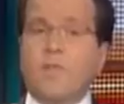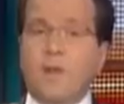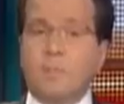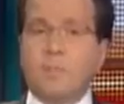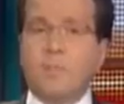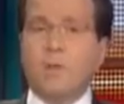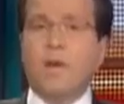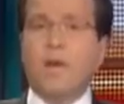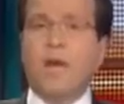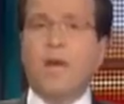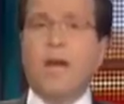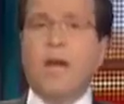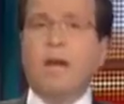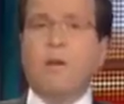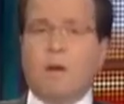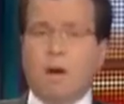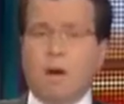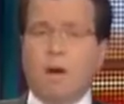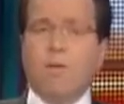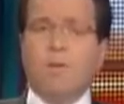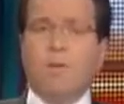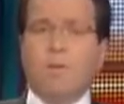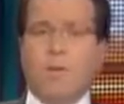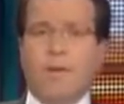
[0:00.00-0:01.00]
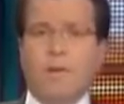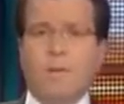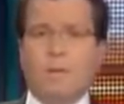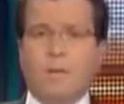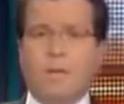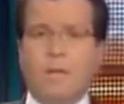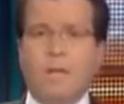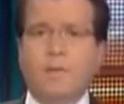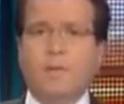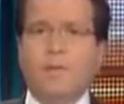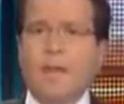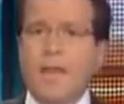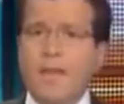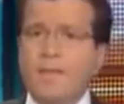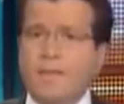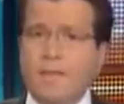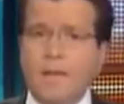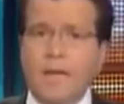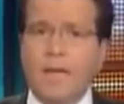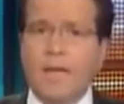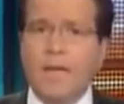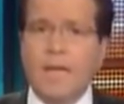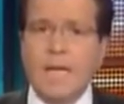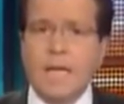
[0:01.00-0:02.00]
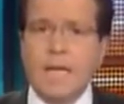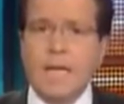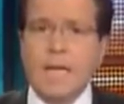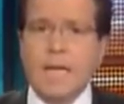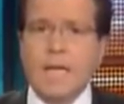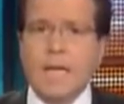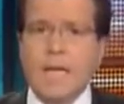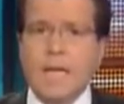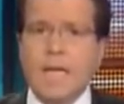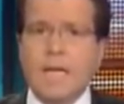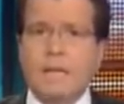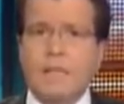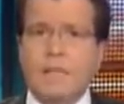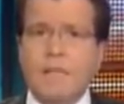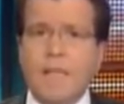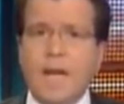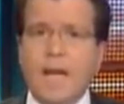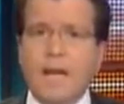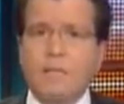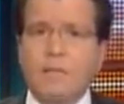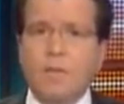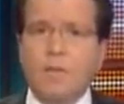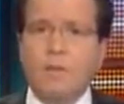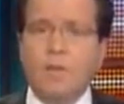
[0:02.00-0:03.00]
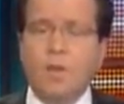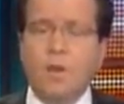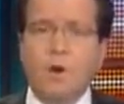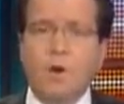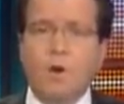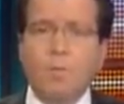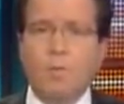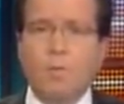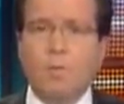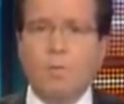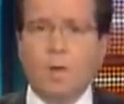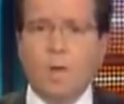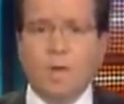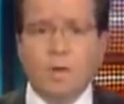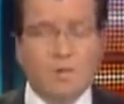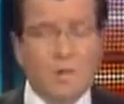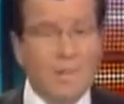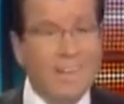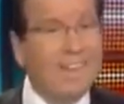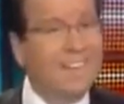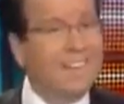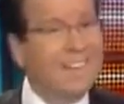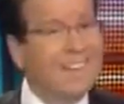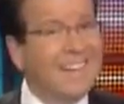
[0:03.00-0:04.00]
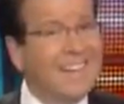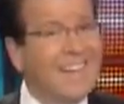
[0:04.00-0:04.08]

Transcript: that pointed out are slamming this. They say it's not just an overreach, it is